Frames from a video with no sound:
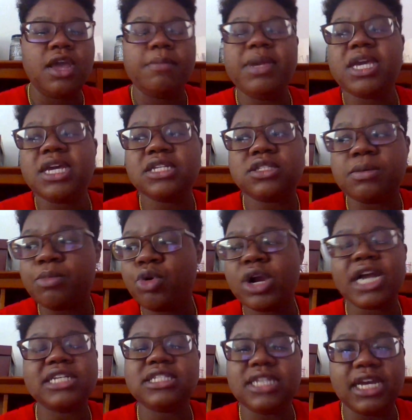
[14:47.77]
Because the more
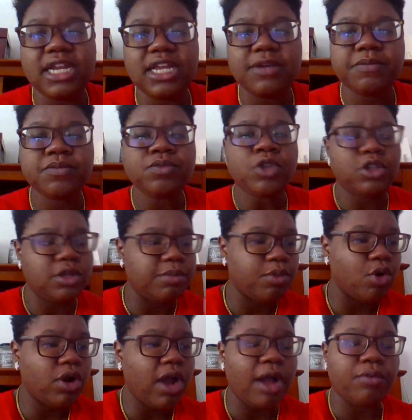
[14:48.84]
I study, the
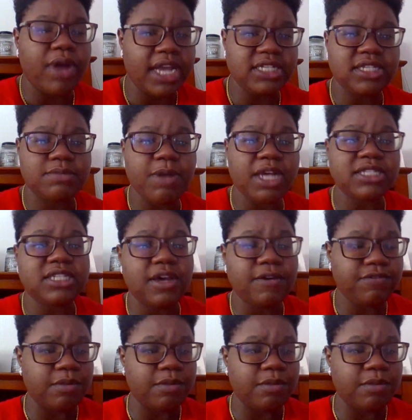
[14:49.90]
more I write to myself,